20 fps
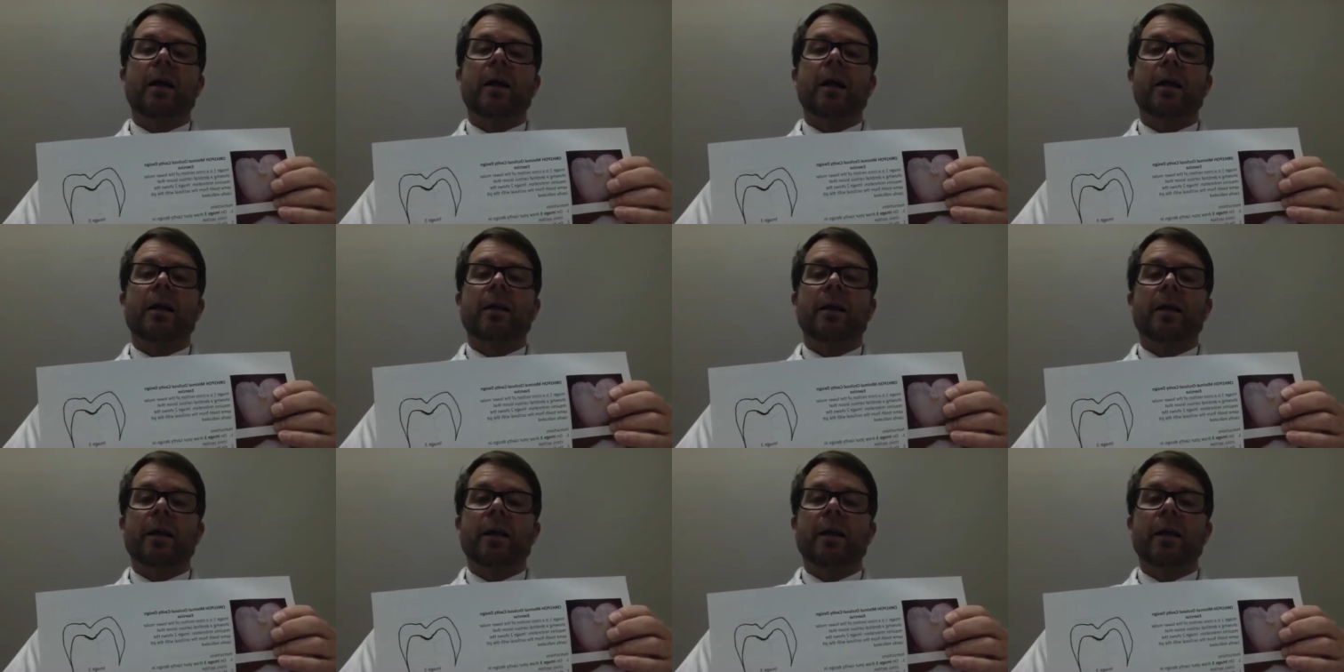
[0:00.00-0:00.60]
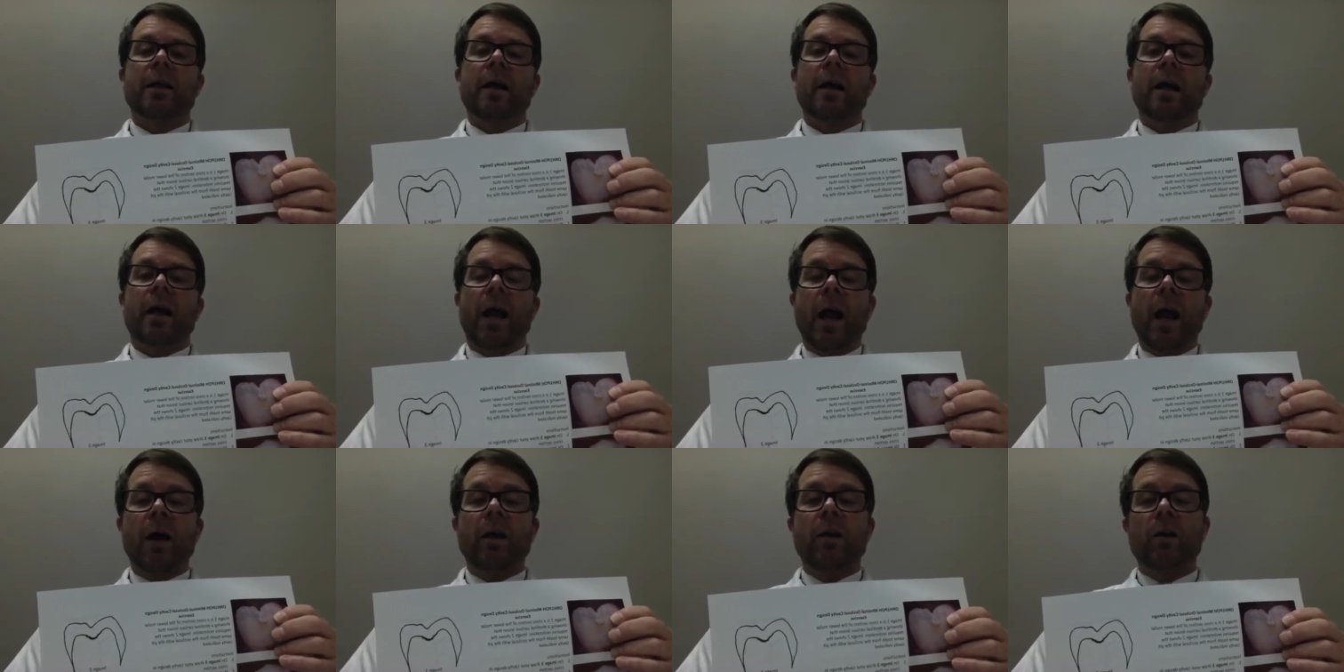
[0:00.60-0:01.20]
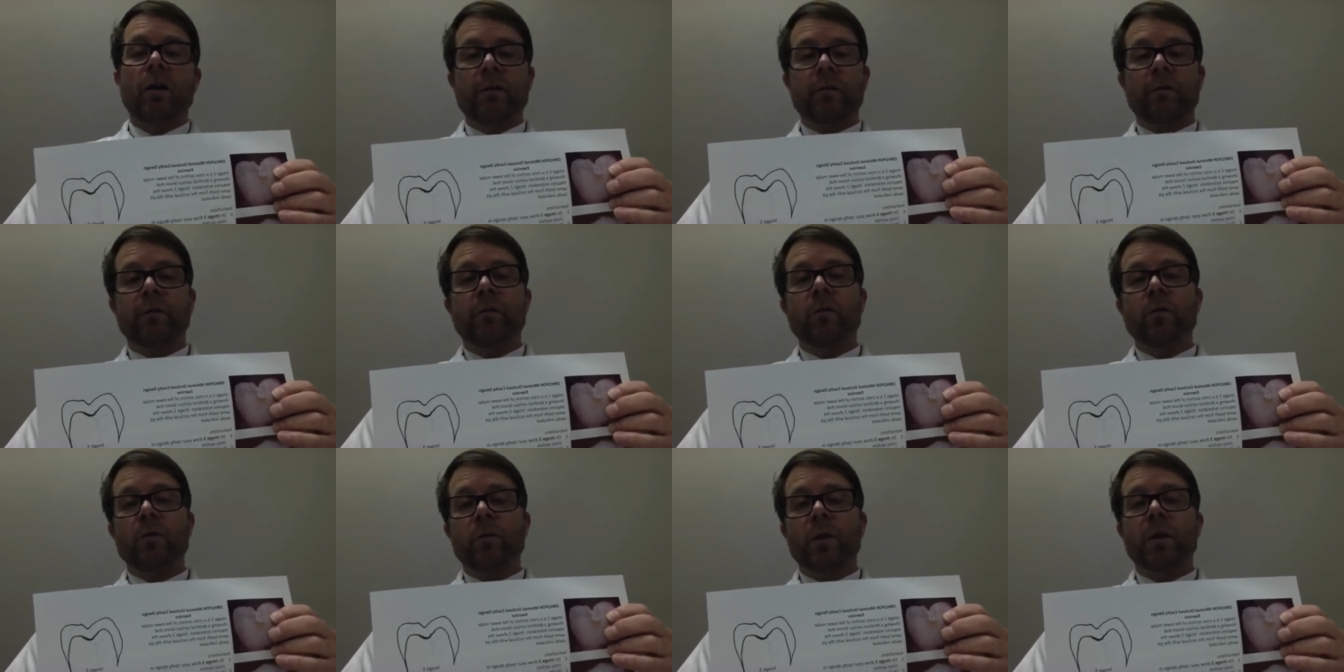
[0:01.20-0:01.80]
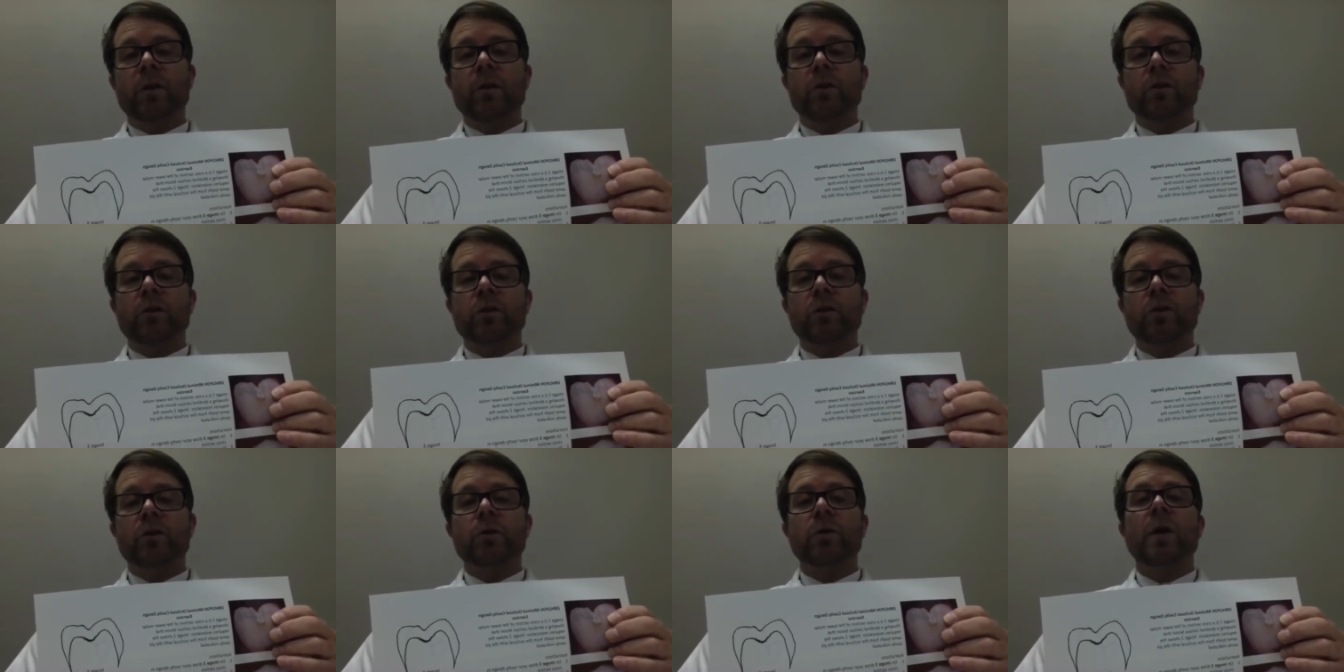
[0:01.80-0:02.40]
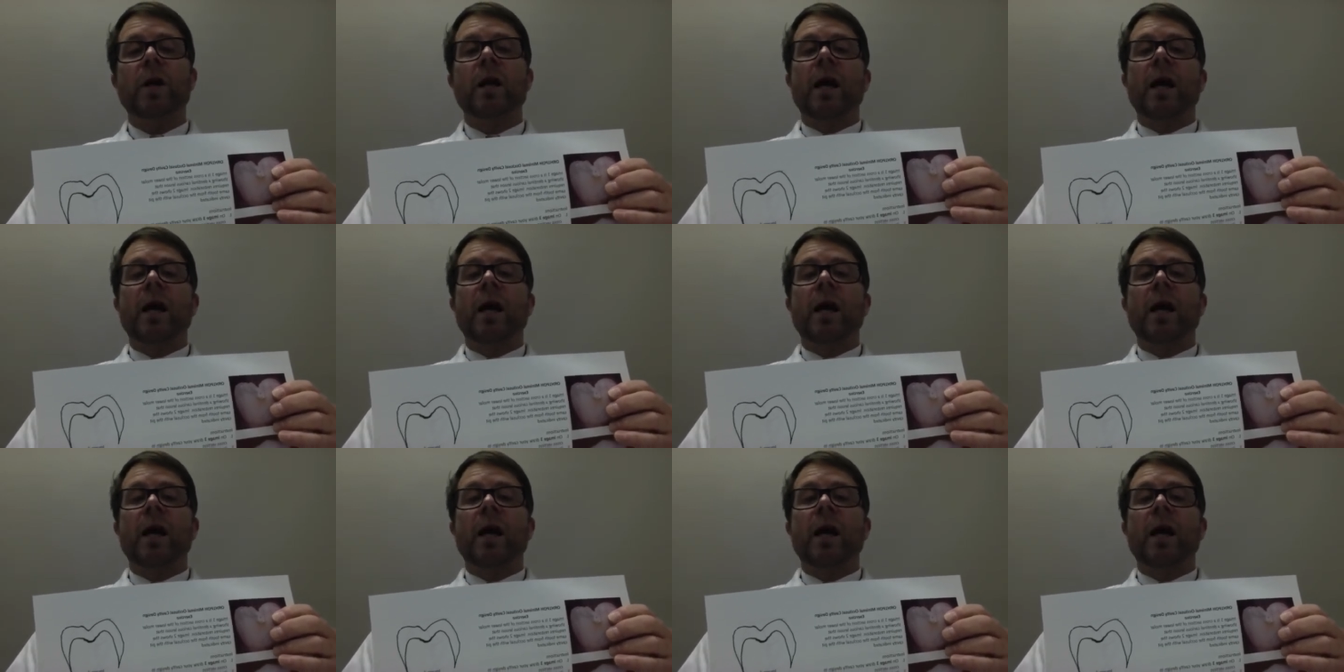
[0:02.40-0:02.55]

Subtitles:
in the outline form that you do,